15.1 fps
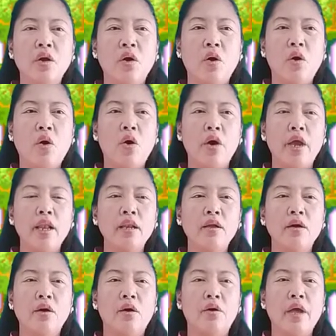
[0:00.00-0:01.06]
oil,
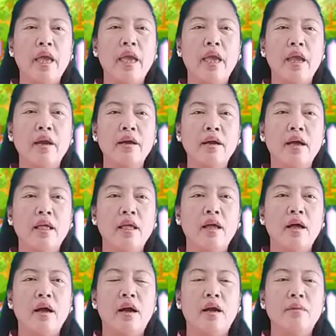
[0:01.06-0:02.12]
or air
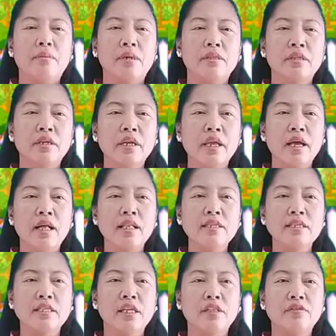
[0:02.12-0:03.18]
are
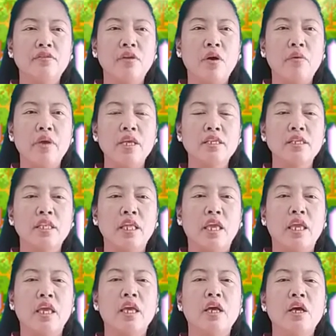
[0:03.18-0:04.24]
materials that flow
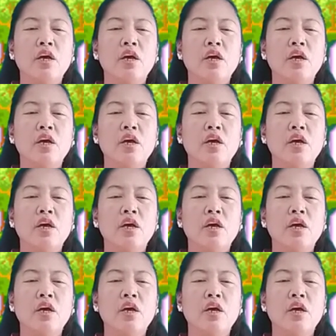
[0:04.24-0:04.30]
easily.